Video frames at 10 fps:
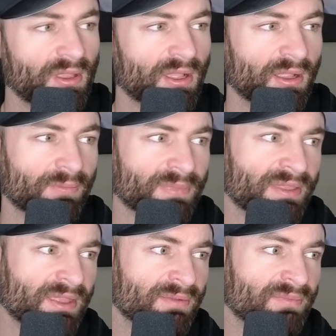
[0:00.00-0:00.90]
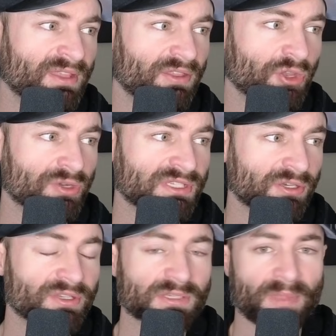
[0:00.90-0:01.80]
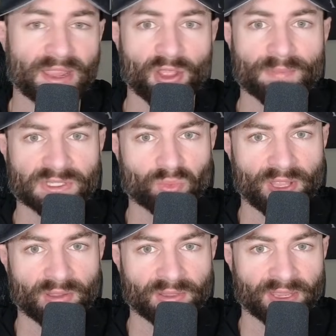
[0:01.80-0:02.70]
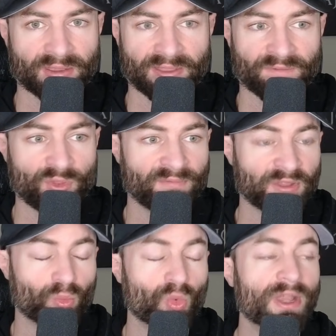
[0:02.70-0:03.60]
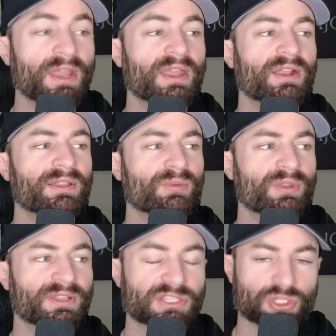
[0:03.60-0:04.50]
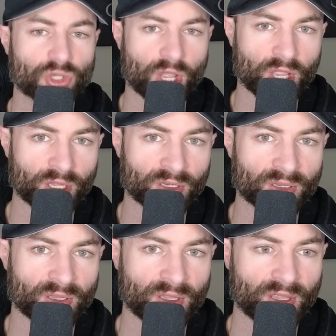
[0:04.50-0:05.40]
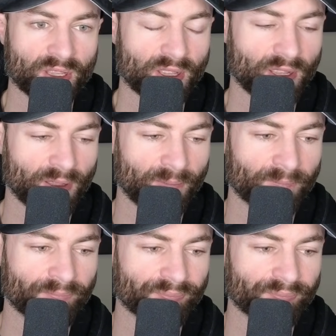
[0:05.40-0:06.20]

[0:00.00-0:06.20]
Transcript: Um, and then your certs might help as well. Like if you have a really, really strong um,